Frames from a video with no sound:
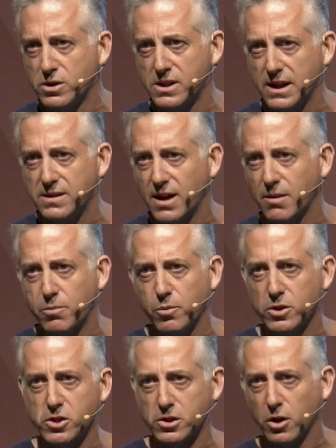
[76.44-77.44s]
setup,
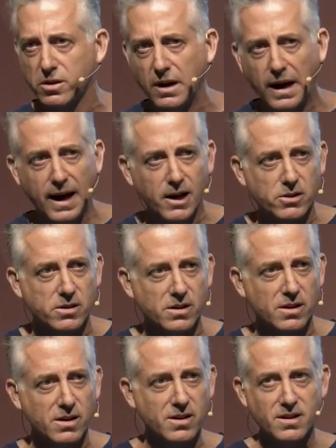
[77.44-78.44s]
which is not the cloud?
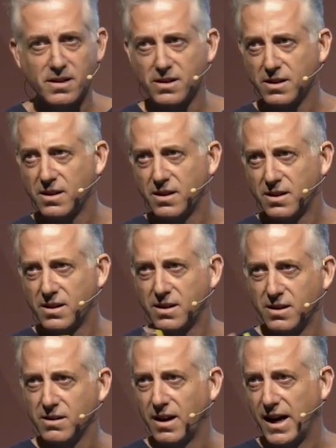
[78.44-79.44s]

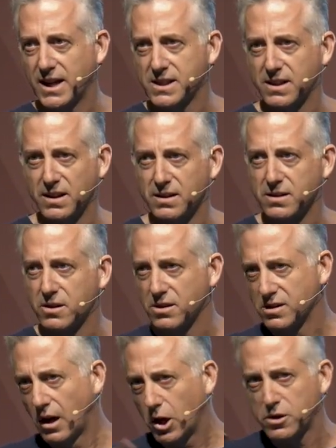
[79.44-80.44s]
Excellent. So
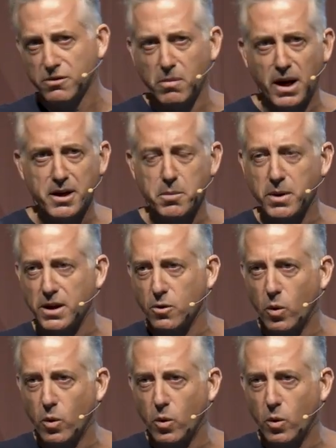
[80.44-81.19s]
there's a lot of money being